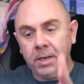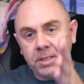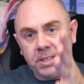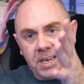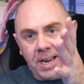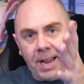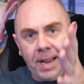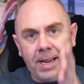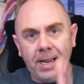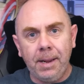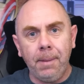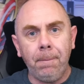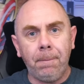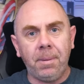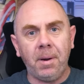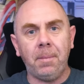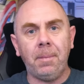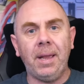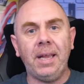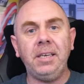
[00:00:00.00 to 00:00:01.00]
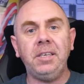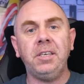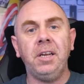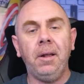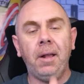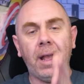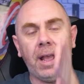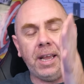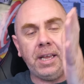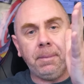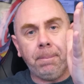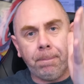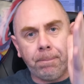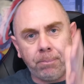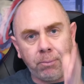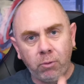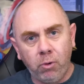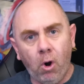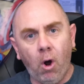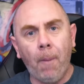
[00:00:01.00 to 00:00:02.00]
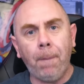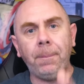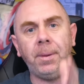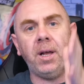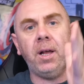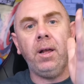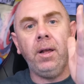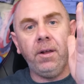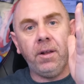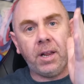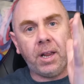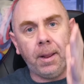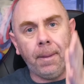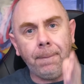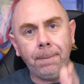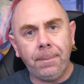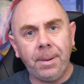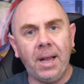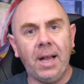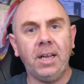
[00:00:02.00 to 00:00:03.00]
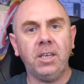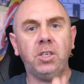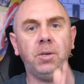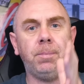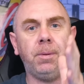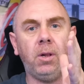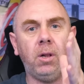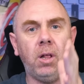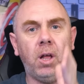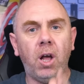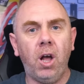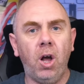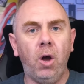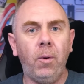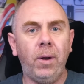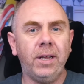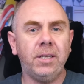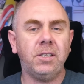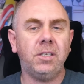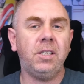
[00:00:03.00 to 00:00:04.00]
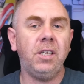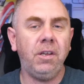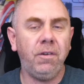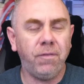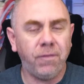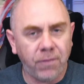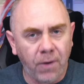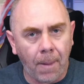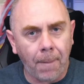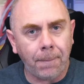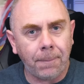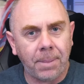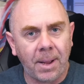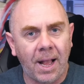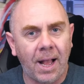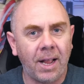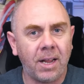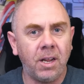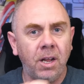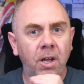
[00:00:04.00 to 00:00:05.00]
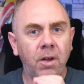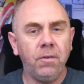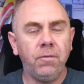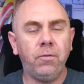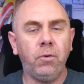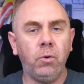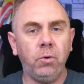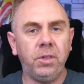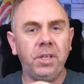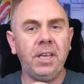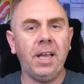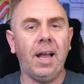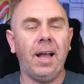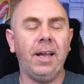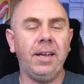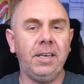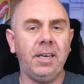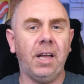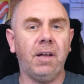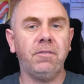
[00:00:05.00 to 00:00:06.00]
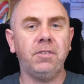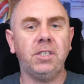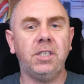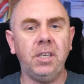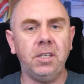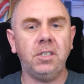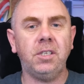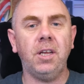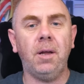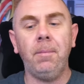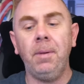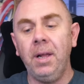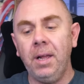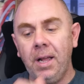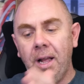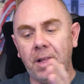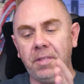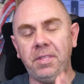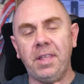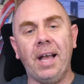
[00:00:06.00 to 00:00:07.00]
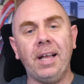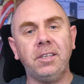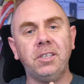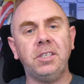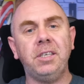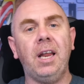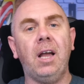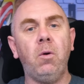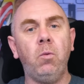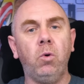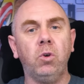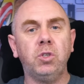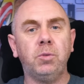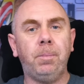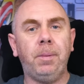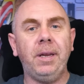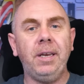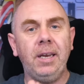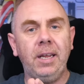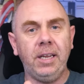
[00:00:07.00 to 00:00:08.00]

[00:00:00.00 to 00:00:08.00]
to implement a proper compatible OSD font pack for the iNav system, and that's now what's been